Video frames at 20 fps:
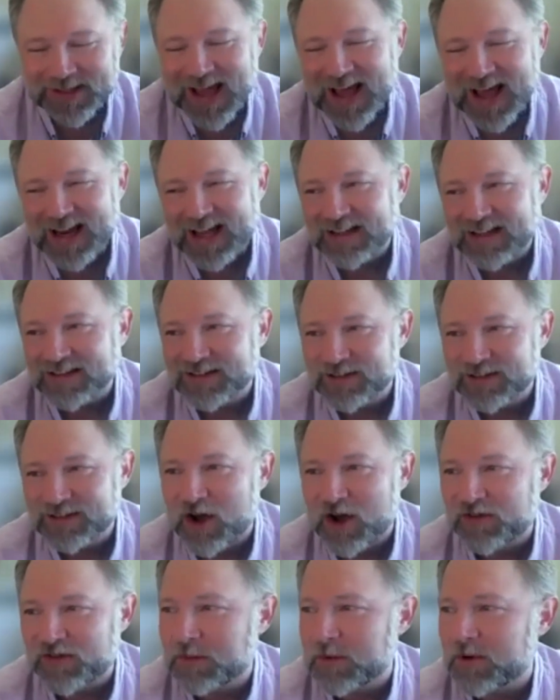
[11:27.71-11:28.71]
not
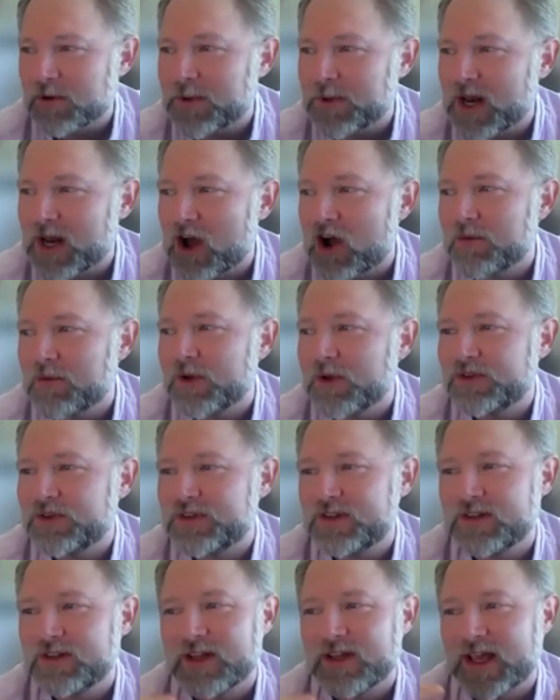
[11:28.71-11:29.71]
insolvable, but
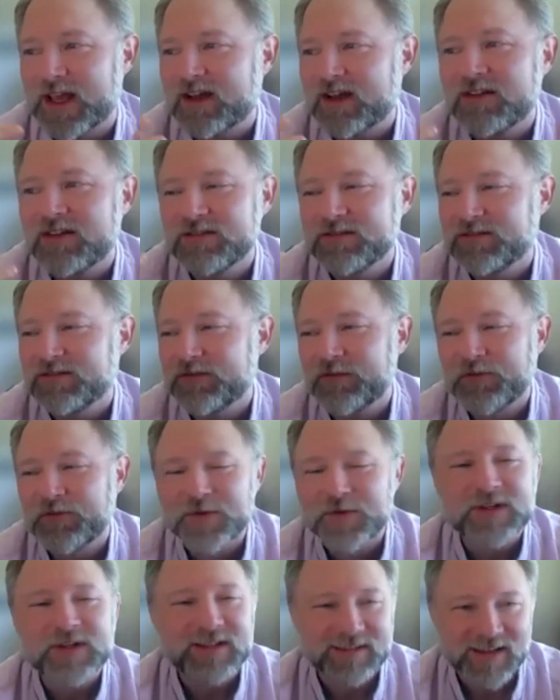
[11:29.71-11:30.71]
almost like
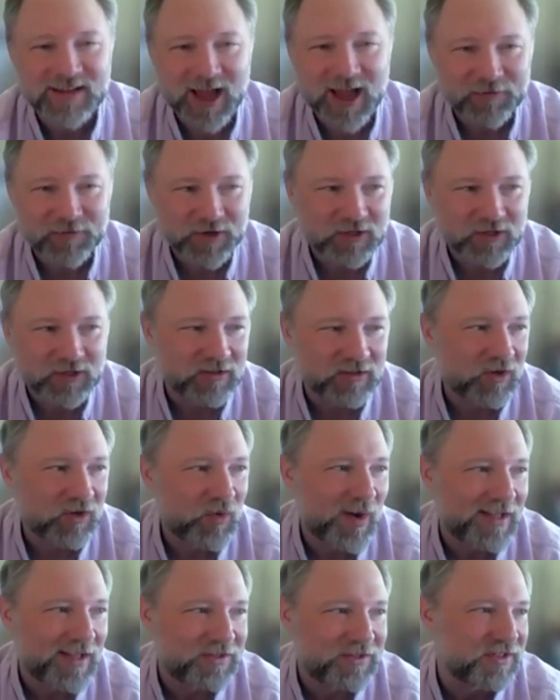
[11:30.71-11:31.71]
philosophical
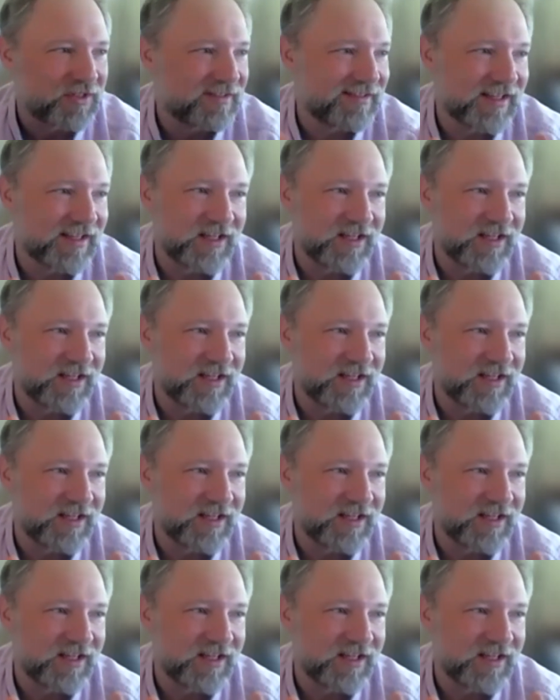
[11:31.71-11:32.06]
questions mm-hmm.